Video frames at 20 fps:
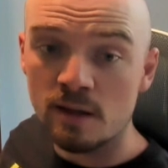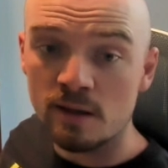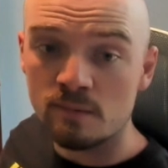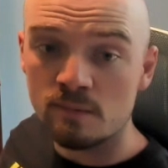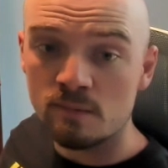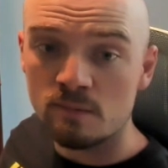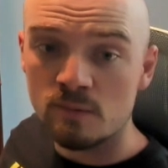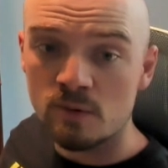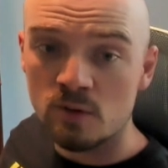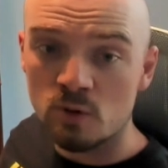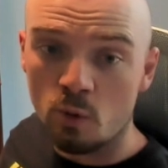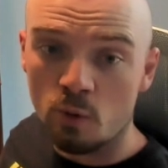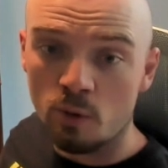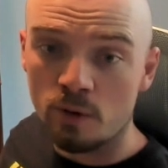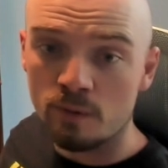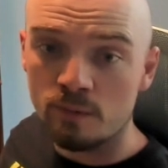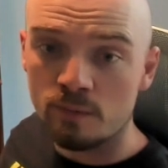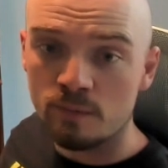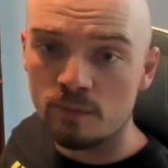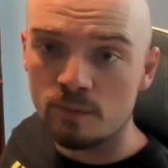they
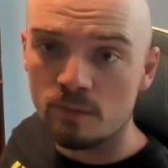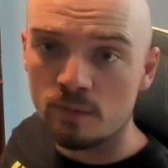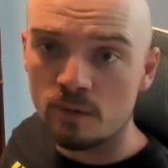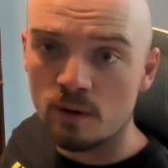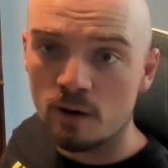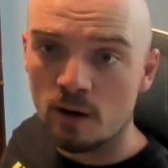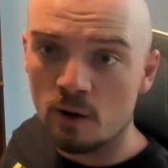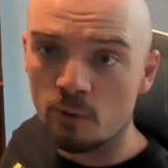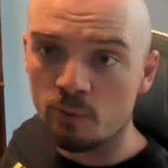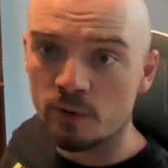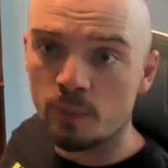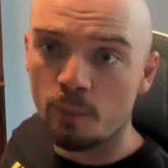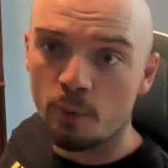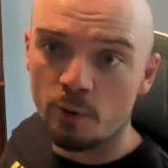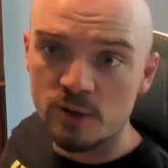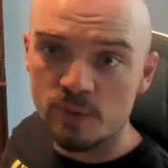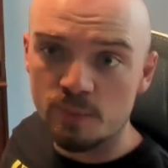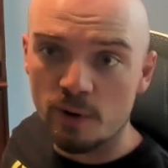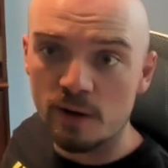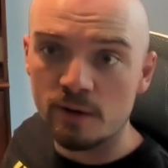scored with the
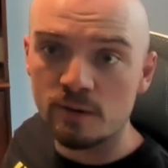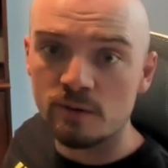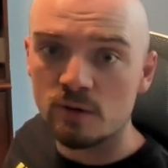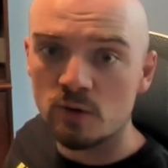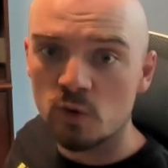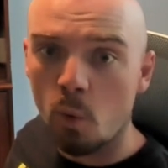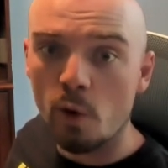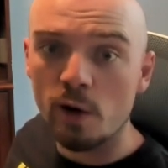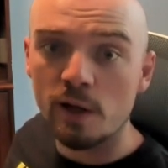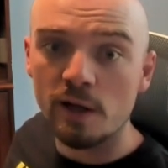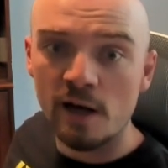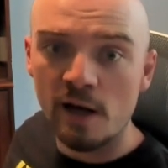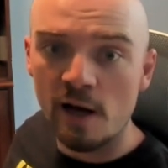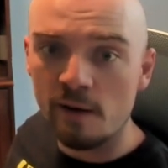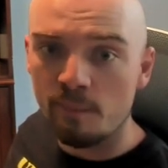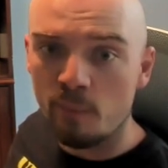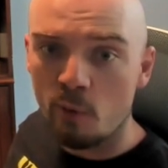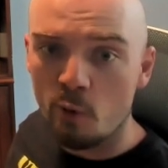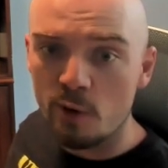point spread 20.5